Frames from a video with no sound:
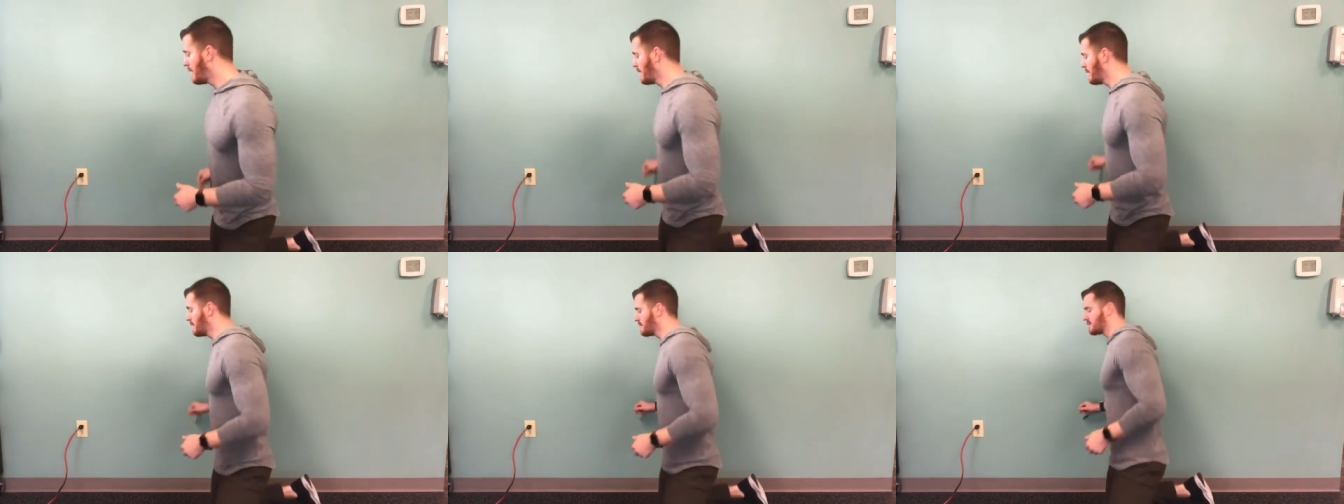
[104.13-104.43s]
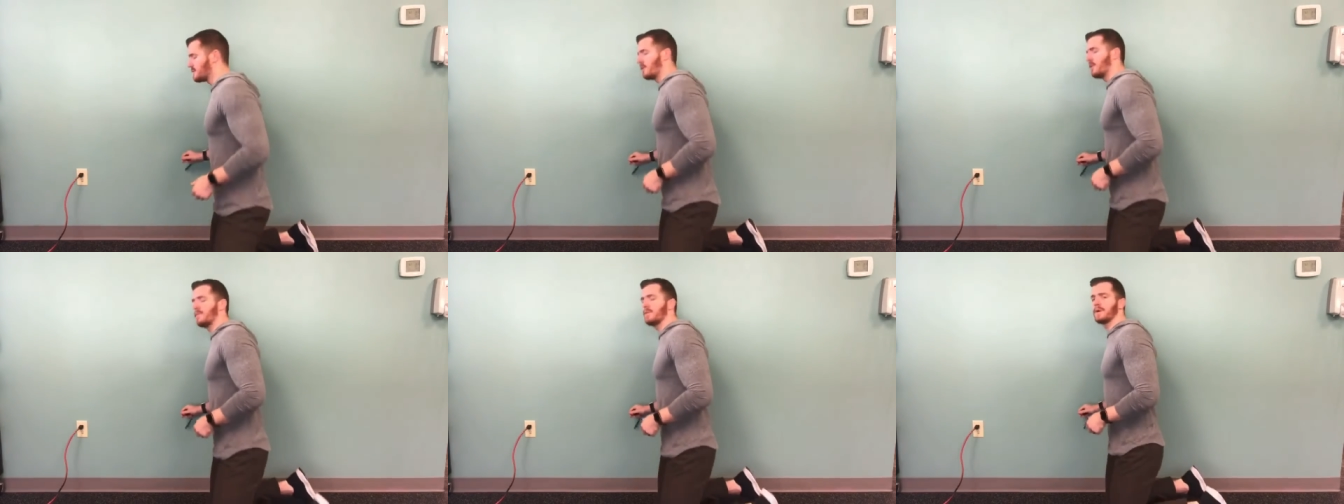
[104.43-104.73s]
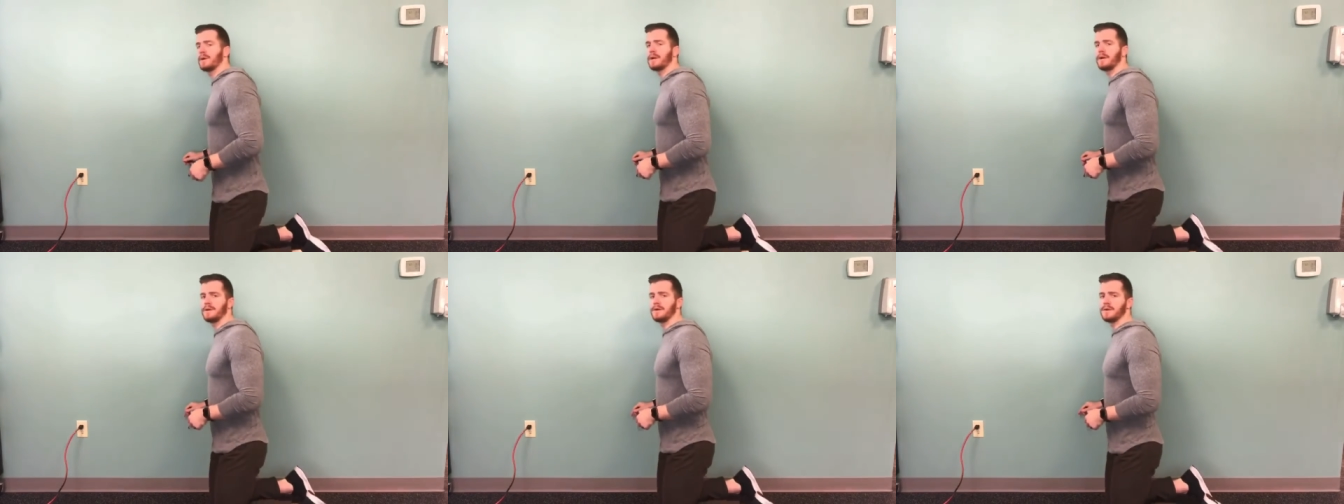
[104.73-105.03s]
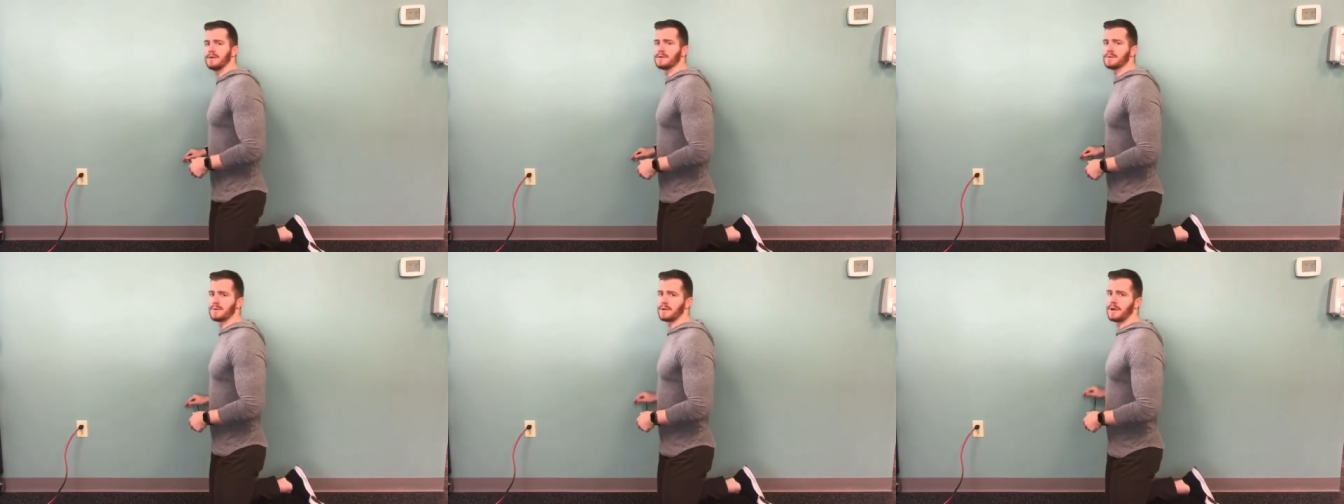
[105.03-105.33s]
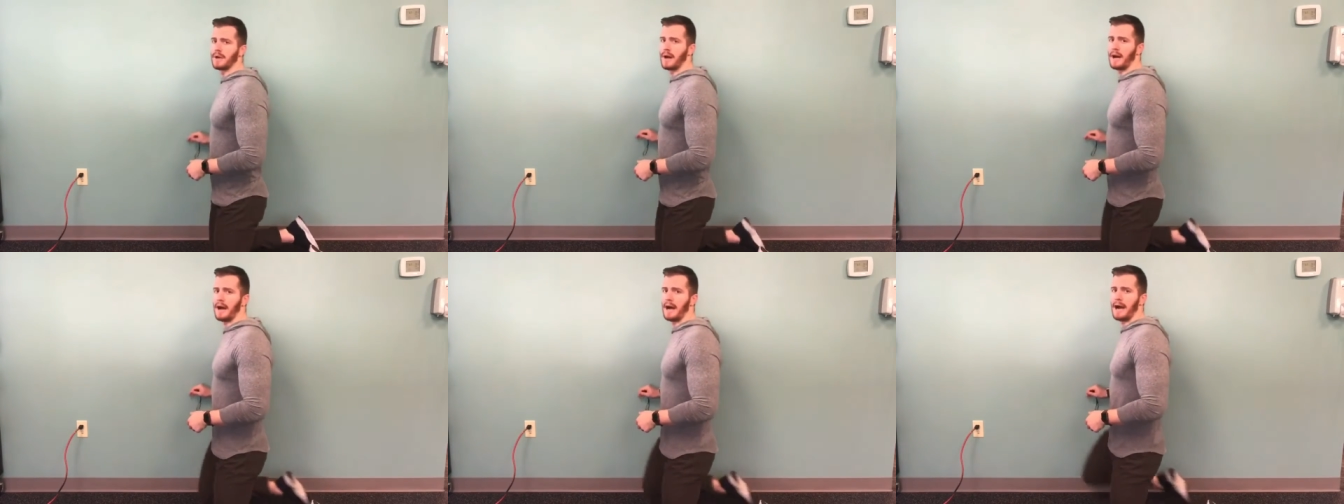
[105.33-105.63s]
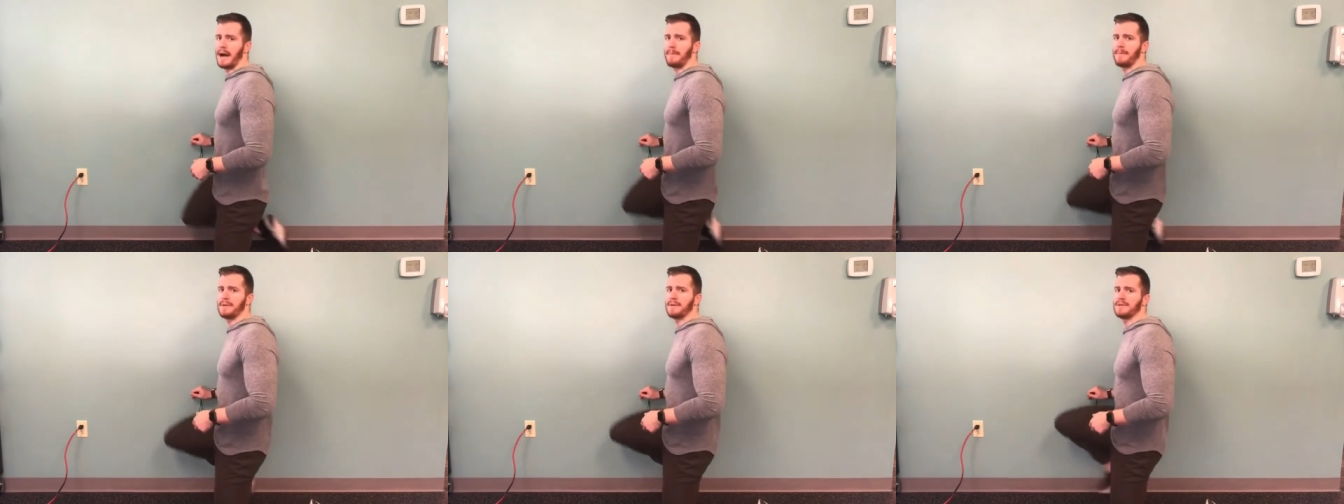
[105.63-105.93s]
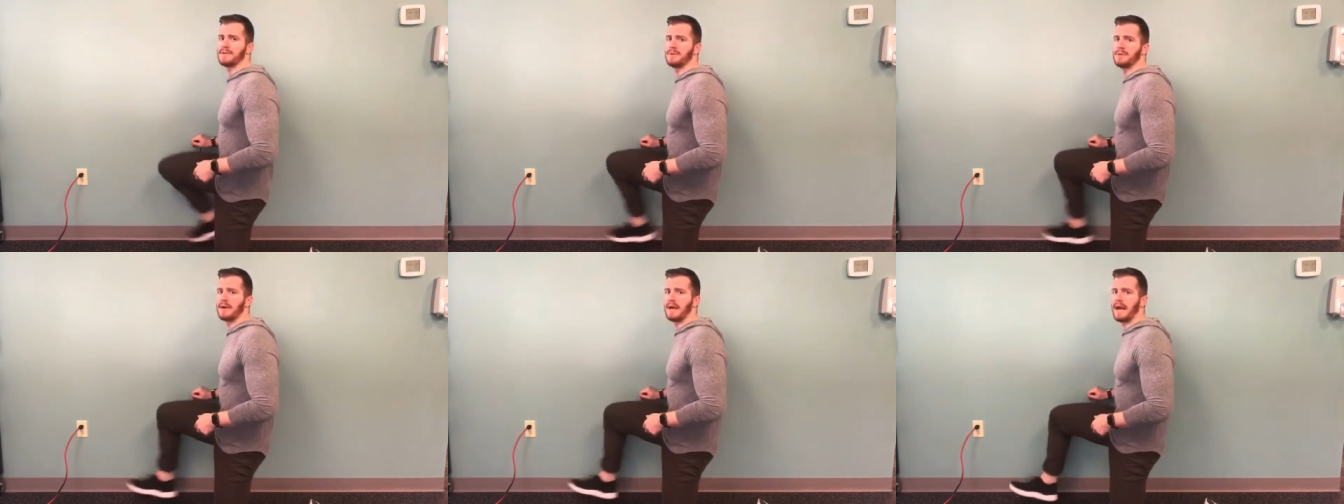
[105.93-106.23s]
So what we're gonna do is we're gonna hop
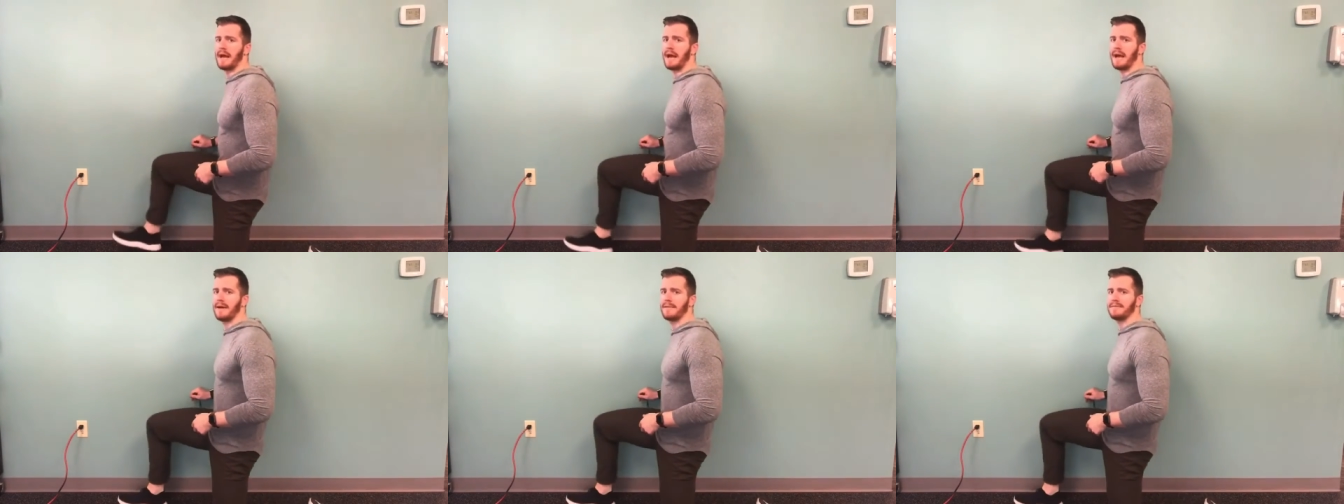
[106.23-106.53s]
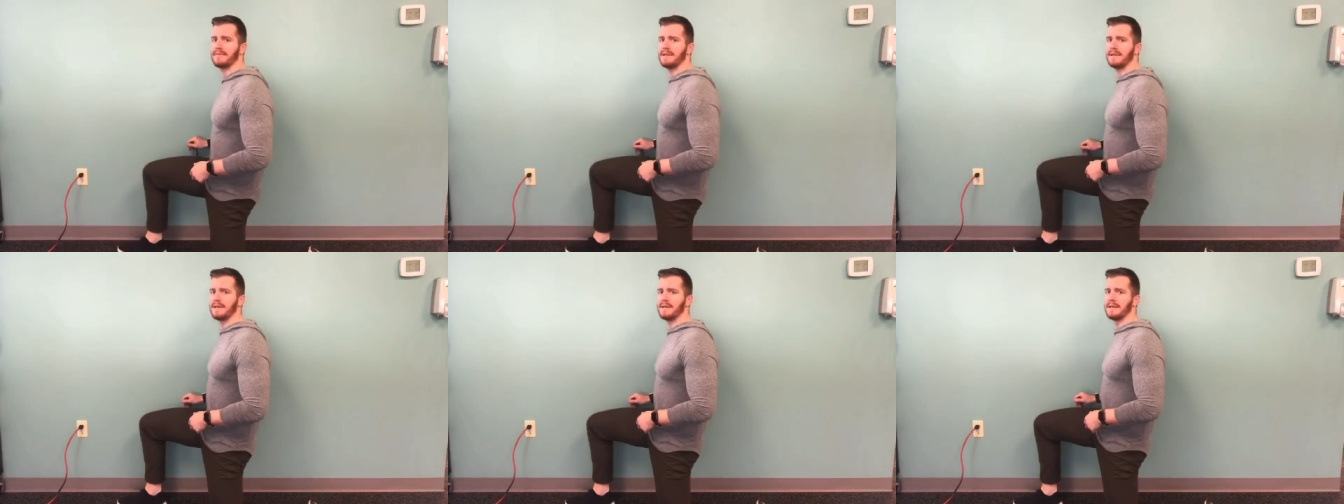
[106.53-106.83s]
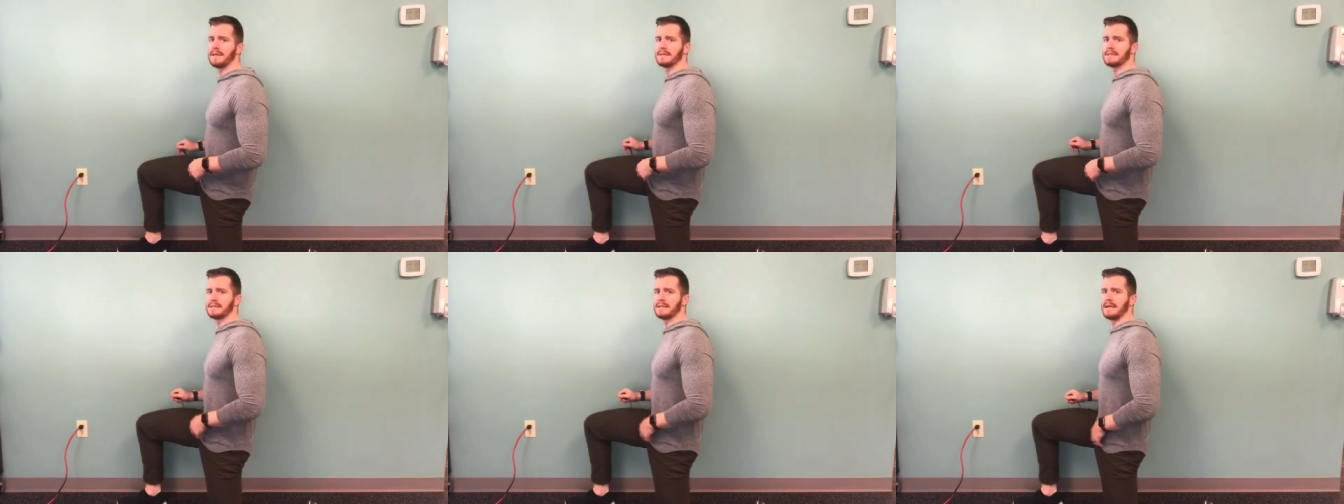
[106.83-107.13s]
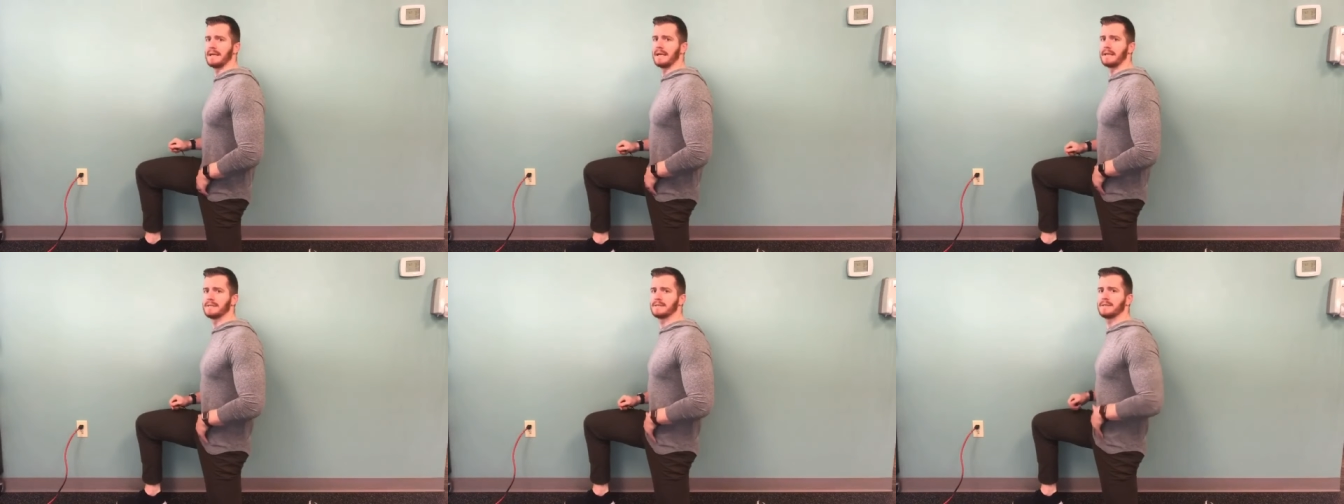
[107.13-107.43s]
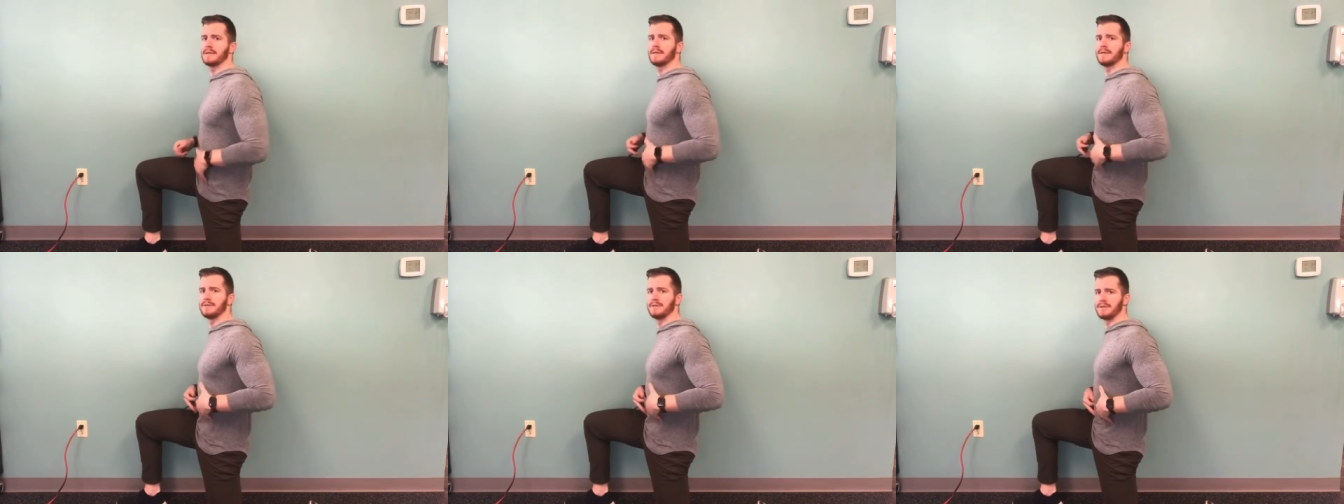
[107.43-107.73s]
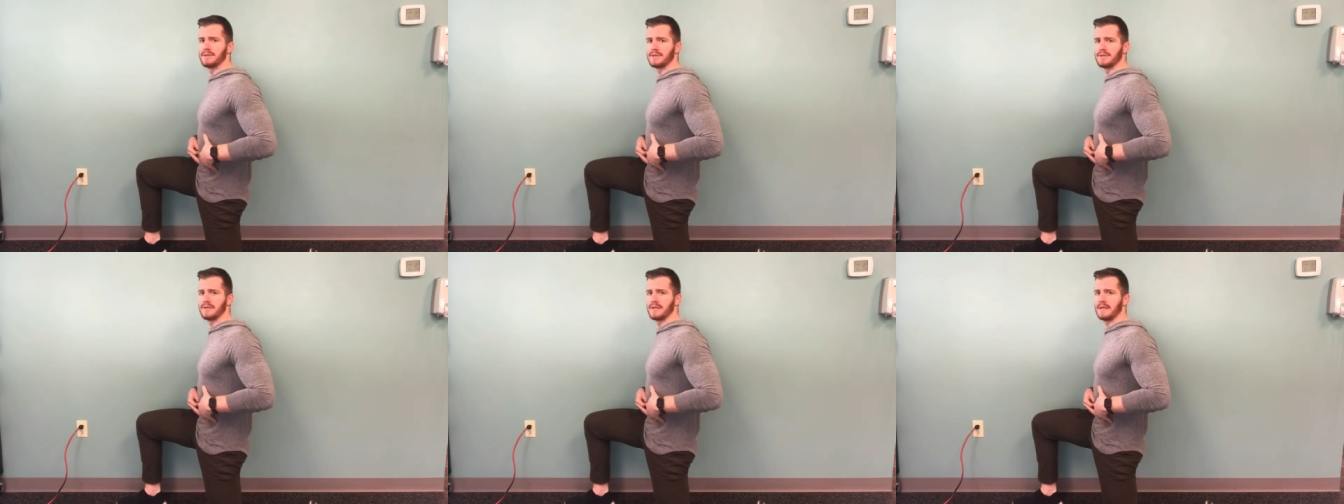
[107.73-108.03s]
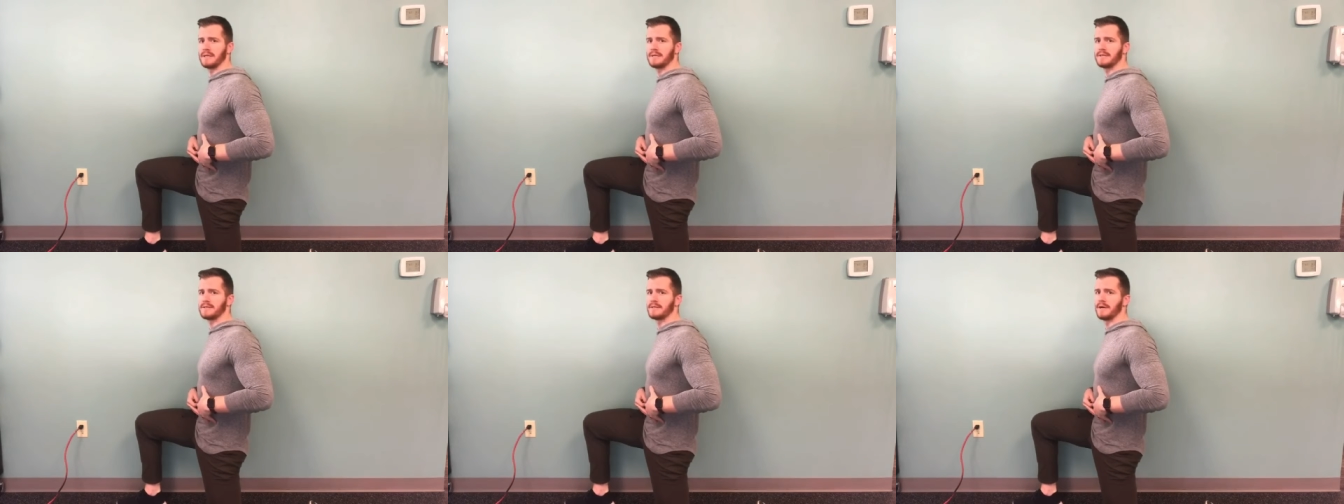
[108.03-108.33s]
into a half kneeling stance, just
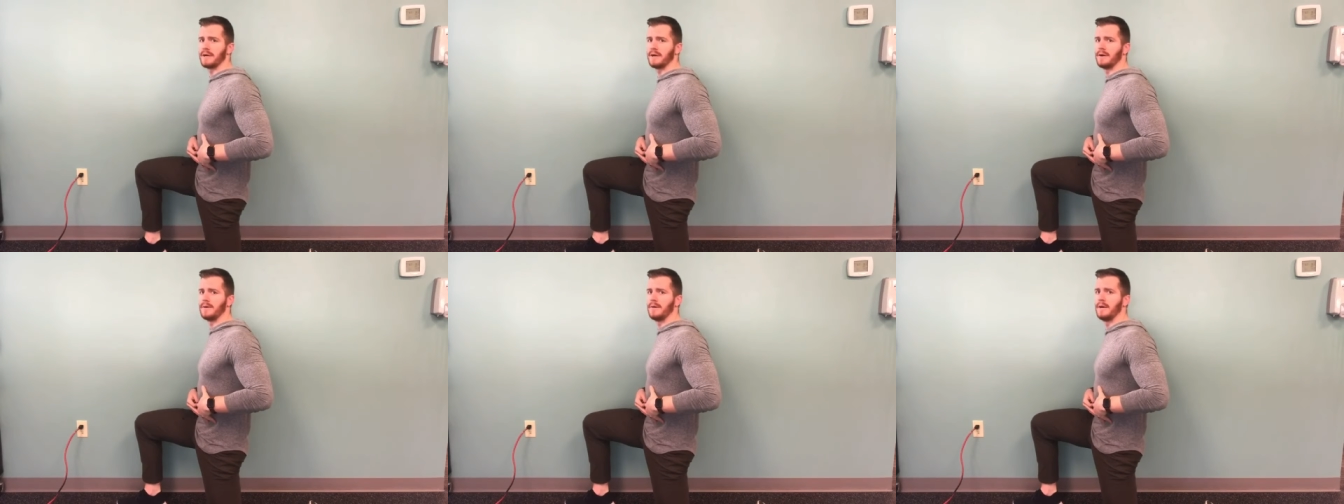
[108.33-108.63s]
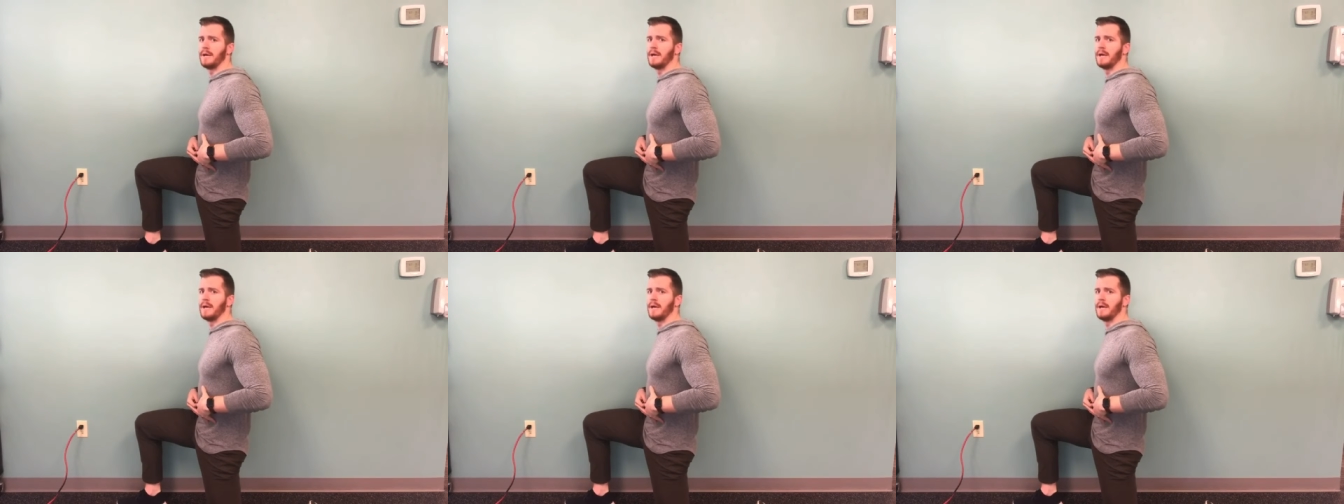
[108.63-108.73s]
like so.